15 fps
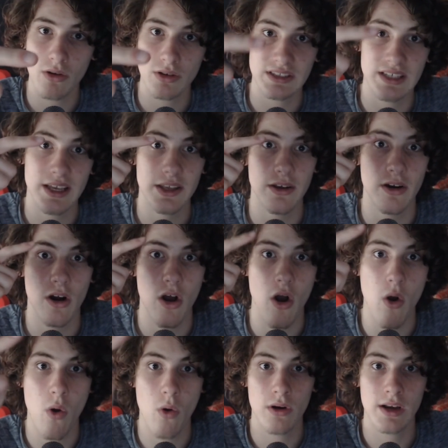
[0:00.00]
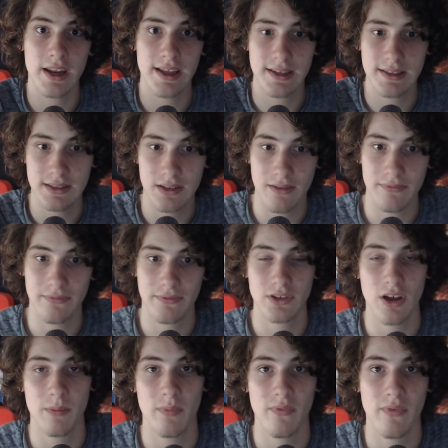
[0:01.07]
say your own list of
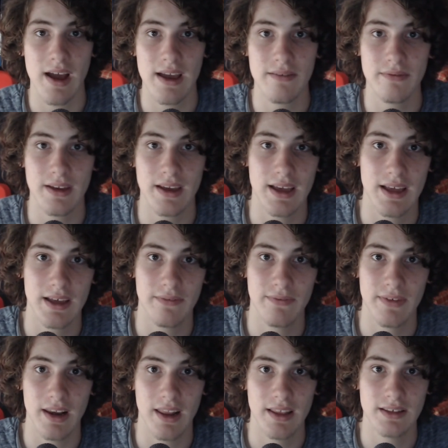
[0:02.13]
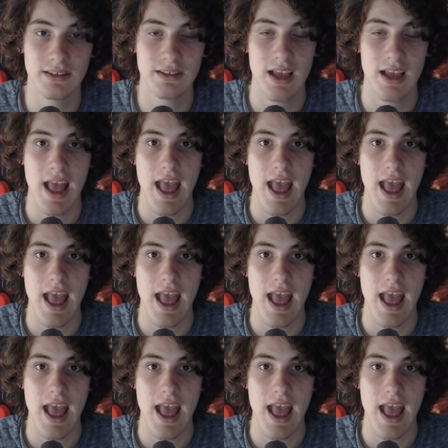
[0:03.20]
top 5 villains.